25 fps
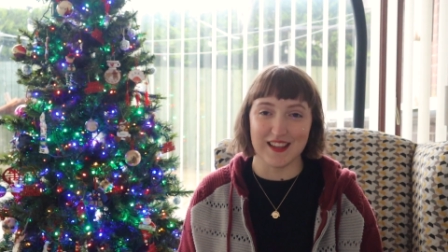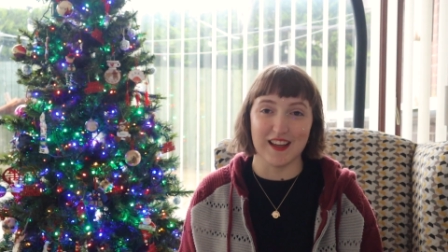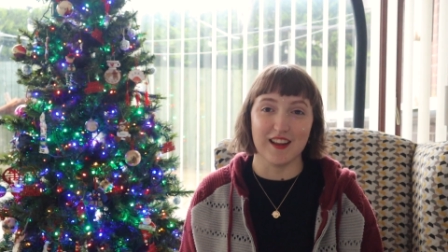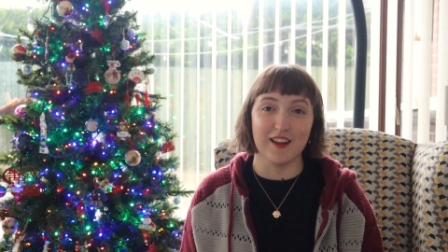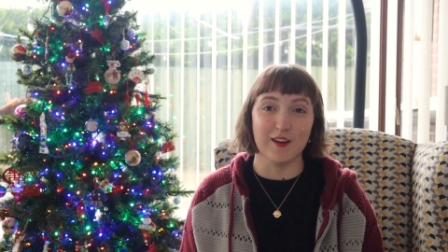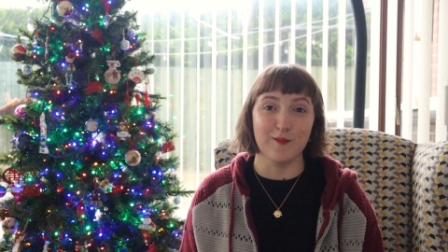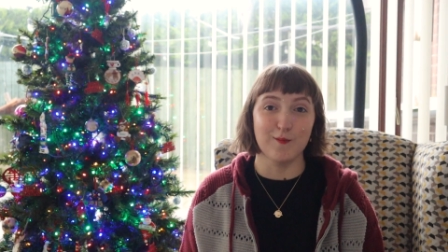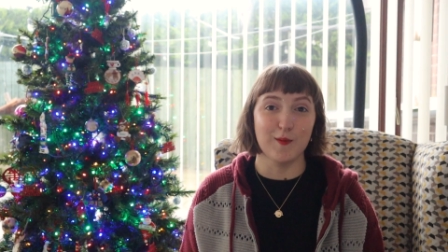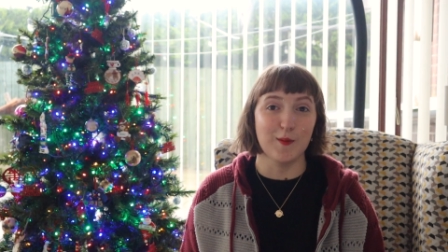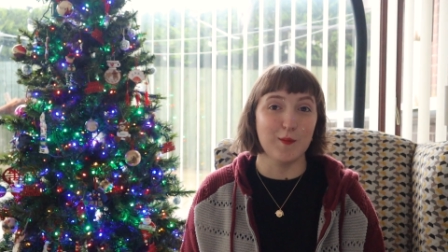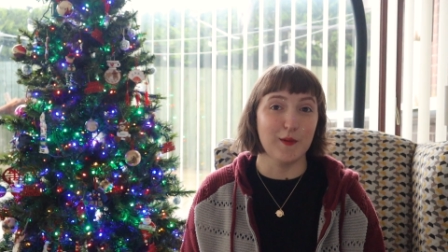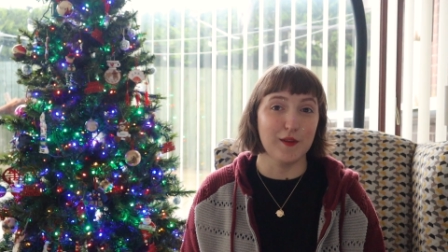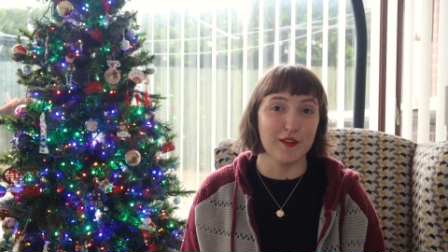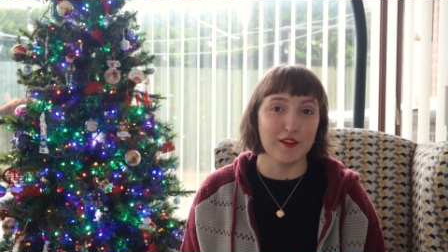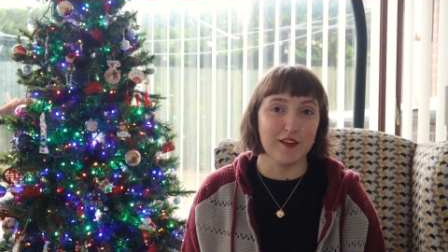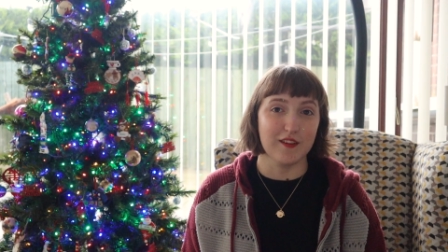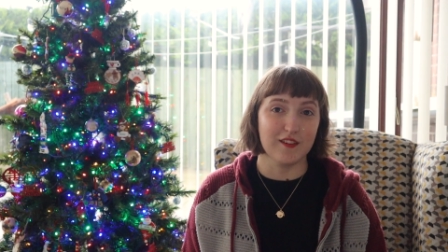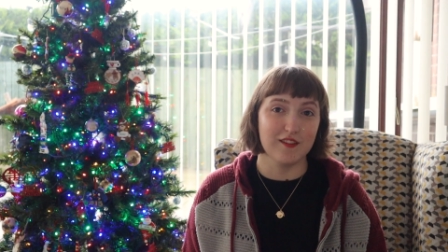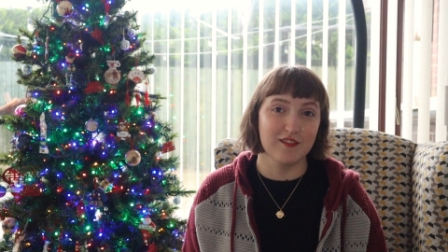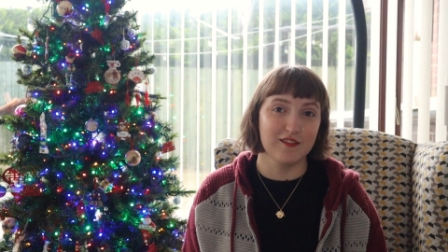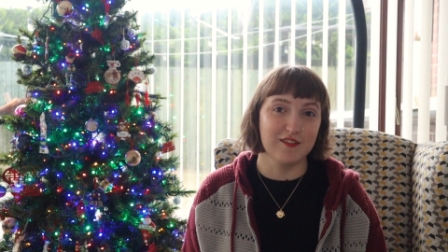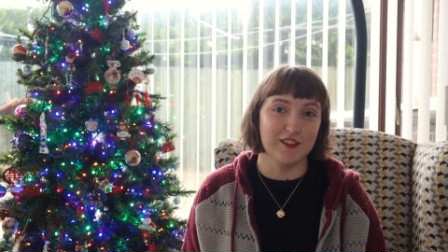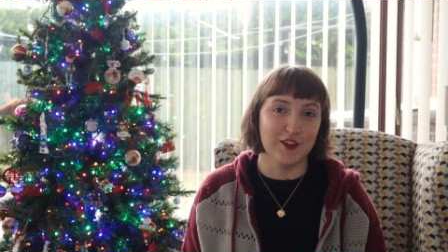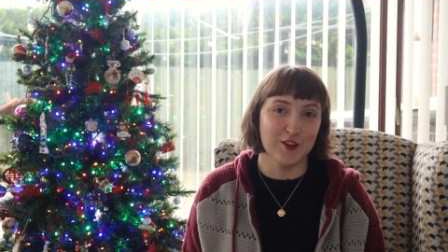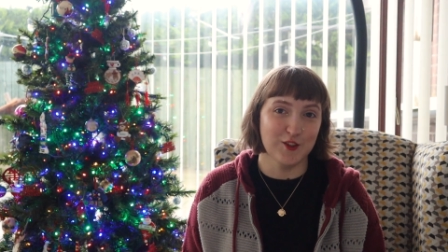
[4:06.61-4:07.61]
and my mother
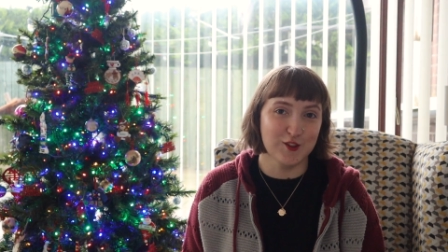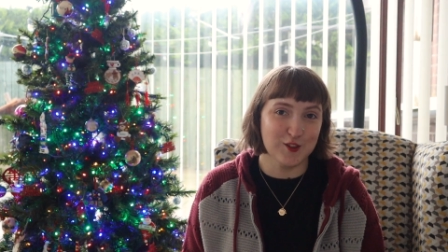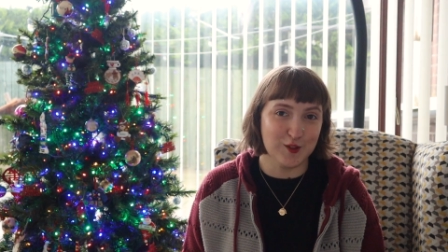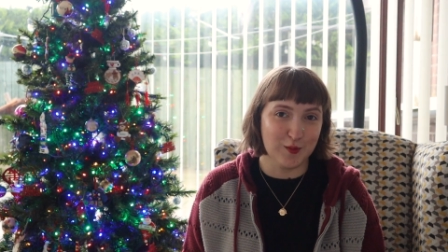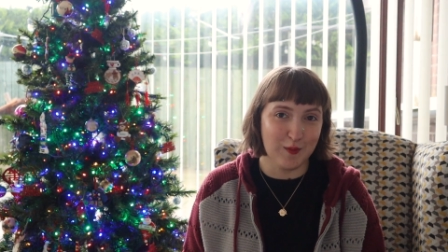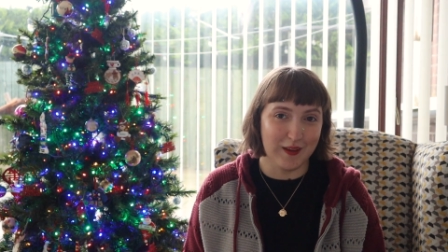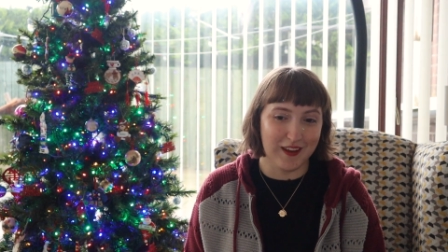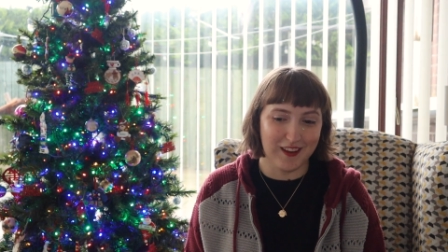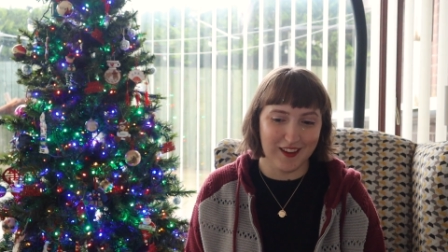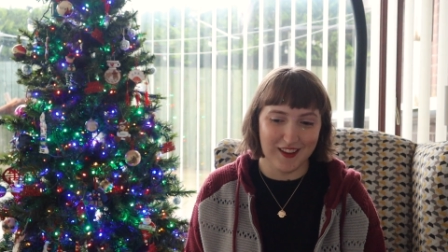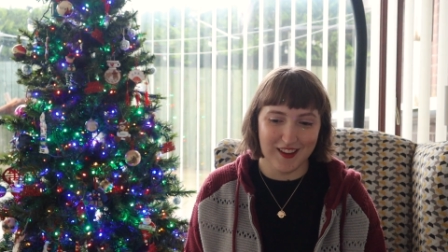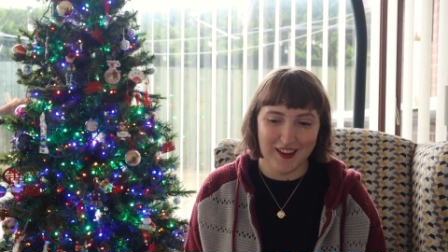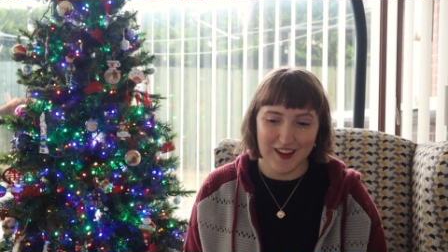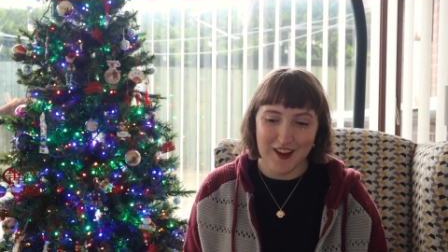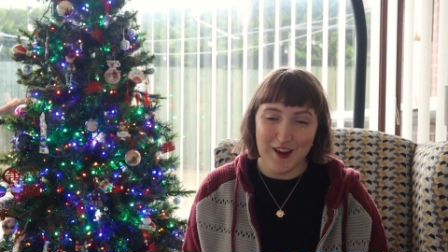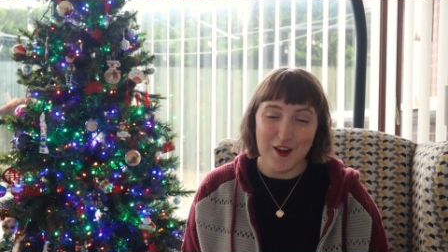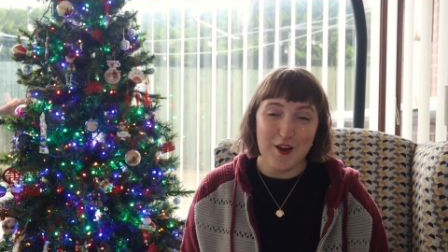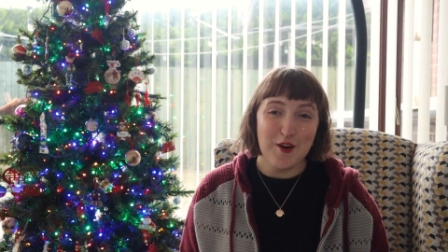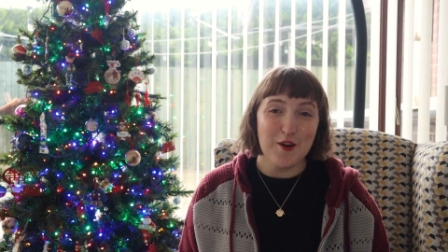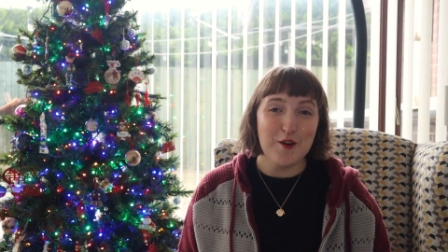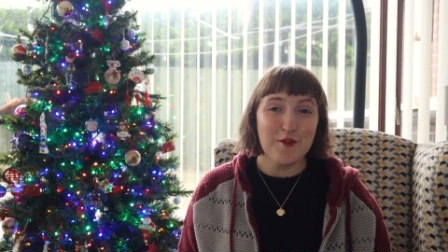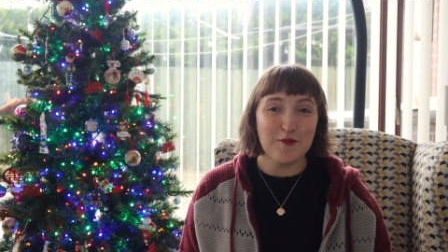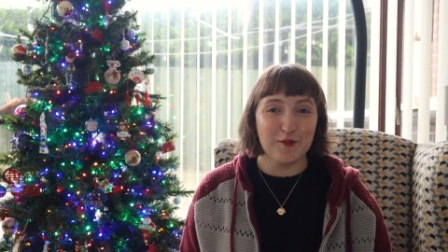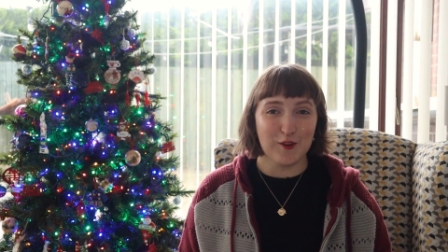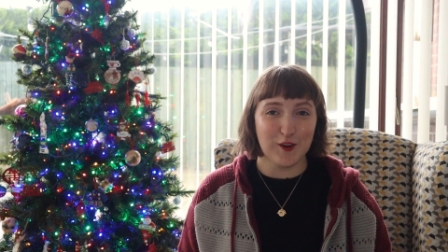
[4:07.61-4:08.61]
knows me
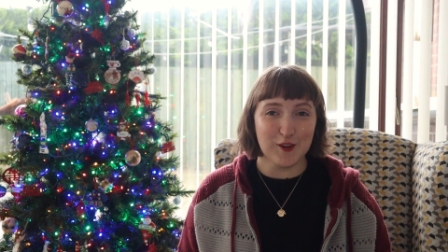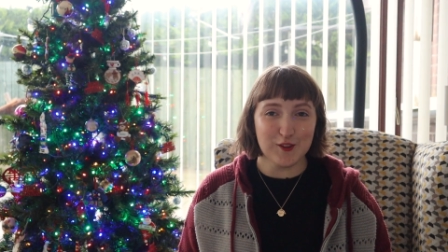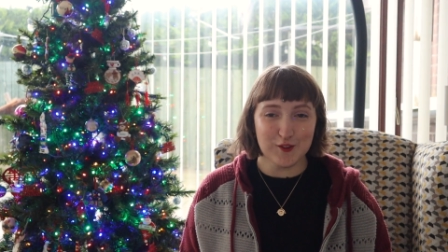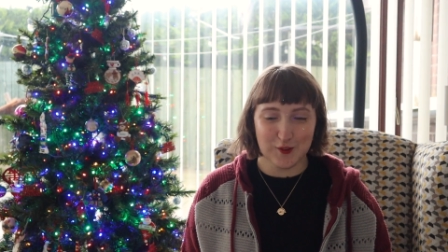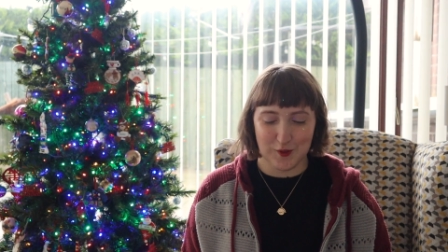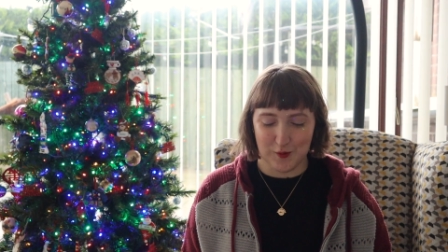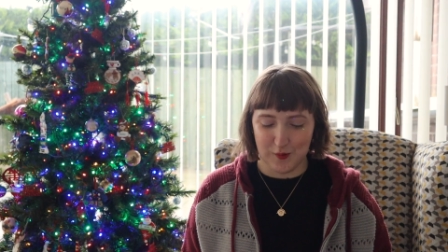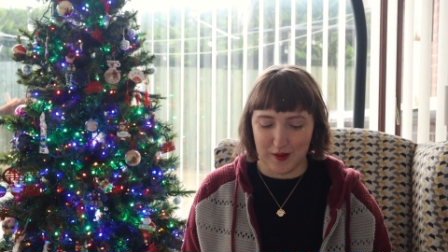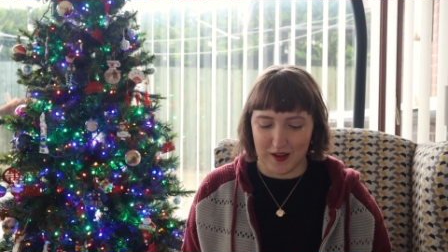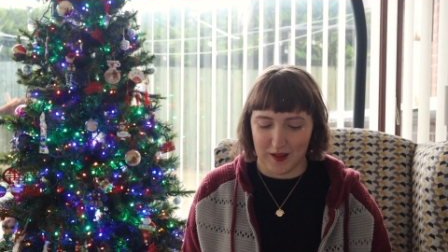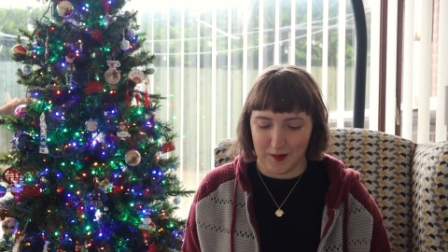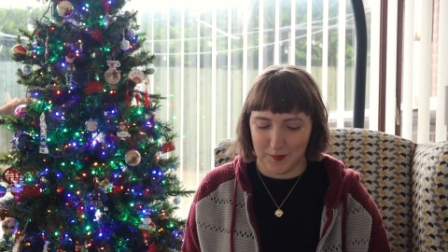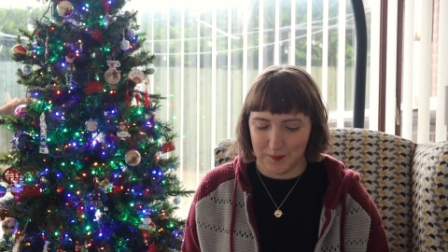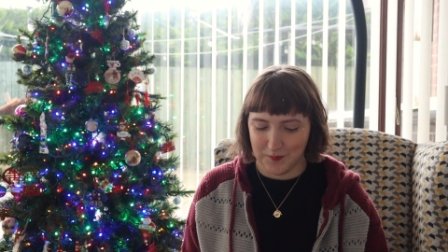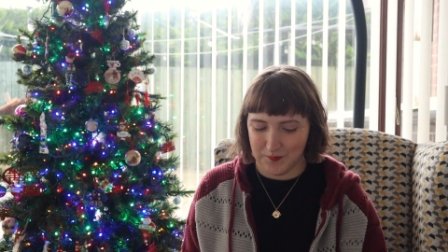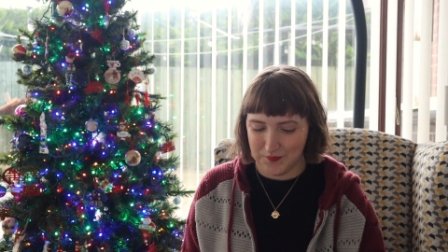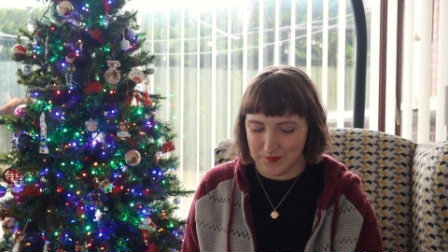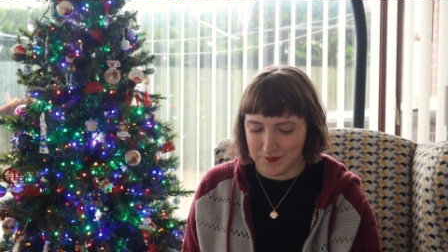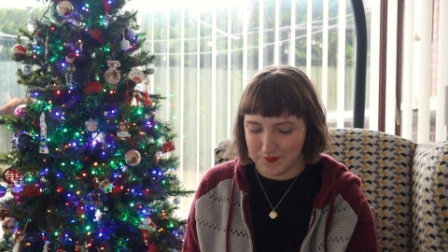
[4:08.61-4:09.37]
far too well.